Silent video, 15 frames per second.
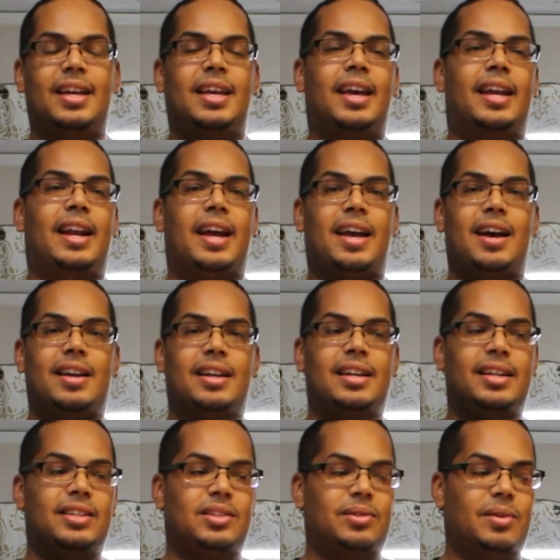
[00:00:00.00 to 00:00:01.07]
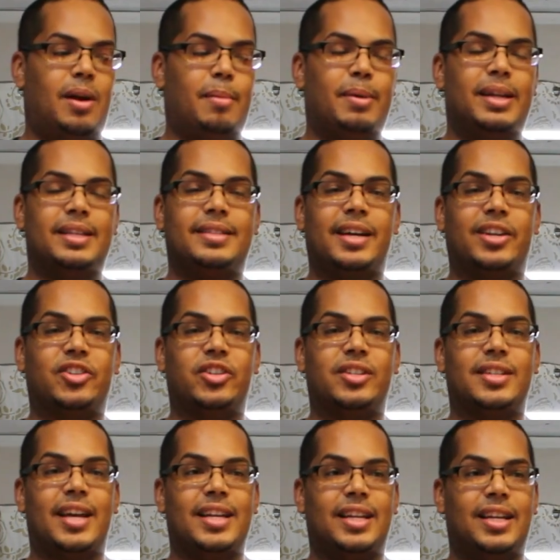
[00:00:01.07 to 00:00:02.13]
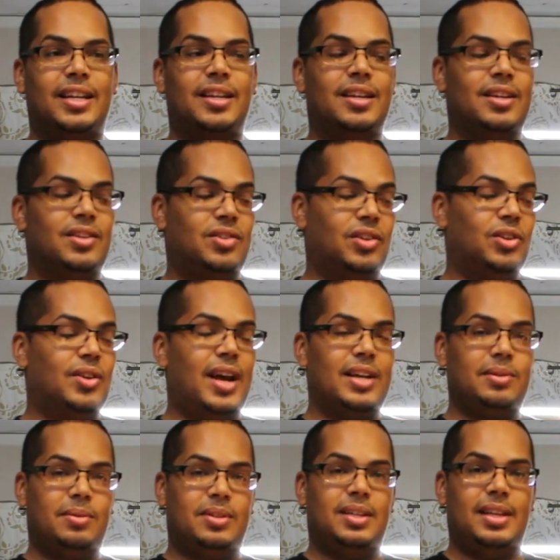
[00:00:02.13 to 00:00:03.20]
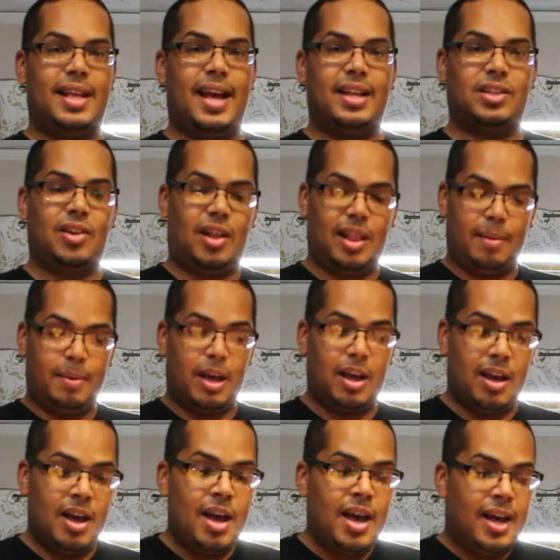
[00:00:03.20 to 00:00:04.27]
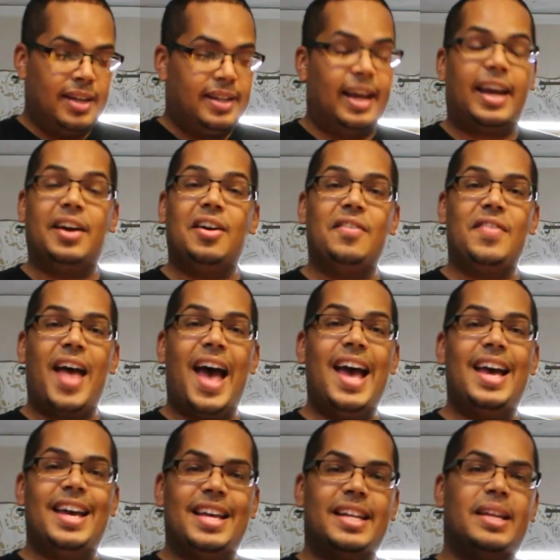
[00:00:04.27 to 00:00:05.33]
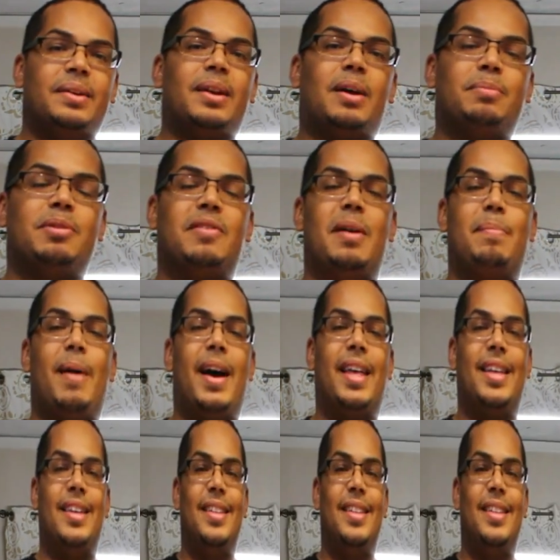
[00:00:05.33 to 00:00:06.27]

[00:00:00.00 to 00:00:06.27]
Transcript: and I cut it into how many sections I need. So you guys will see that. So let me take care of that, and then I'll be right back.